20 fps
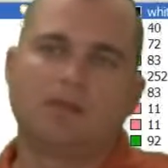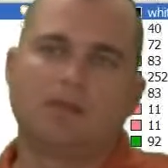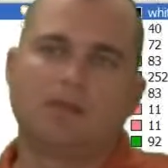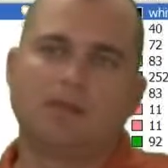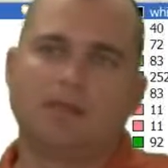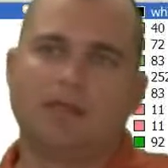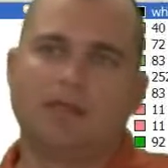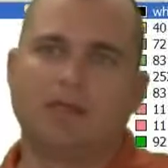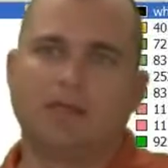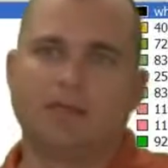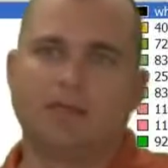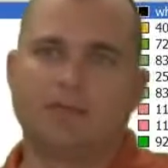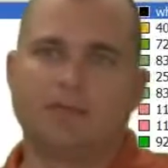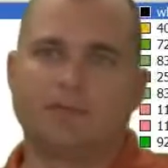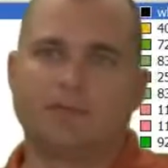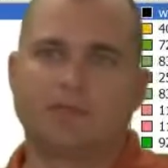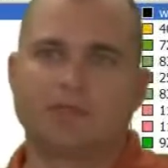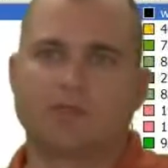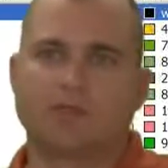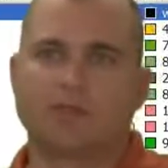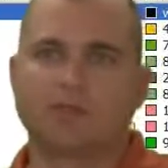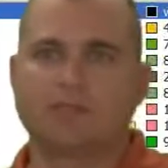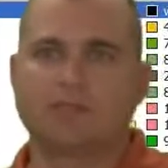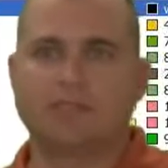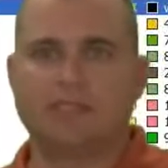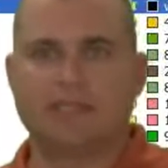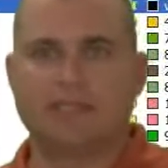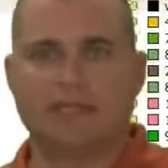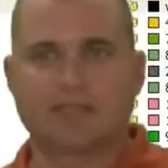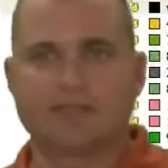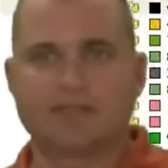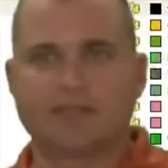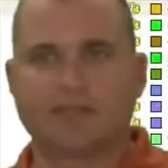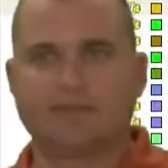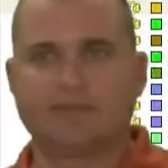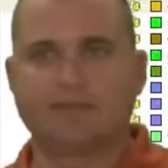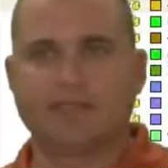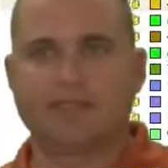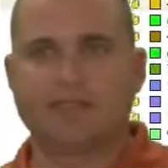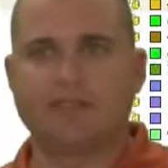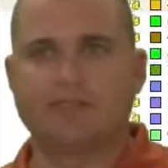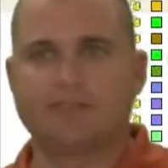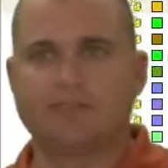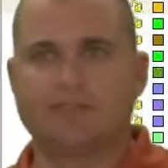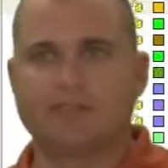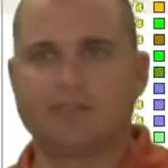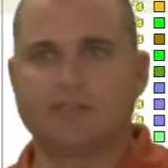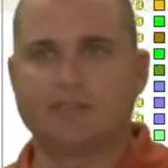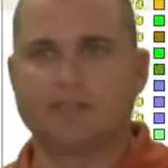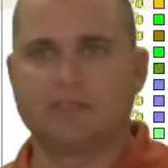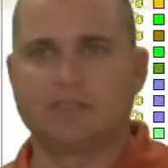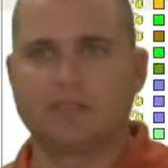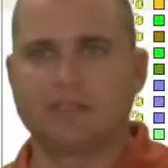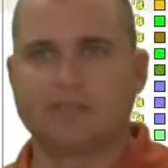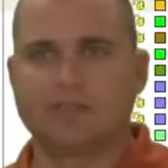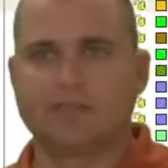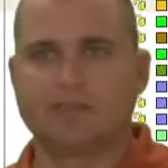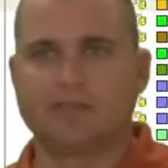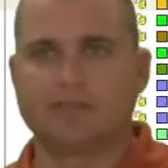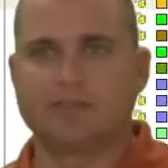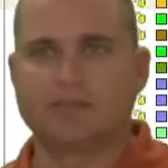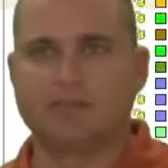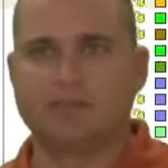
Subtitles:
And I'm going to go to the XREF layer, so the layer,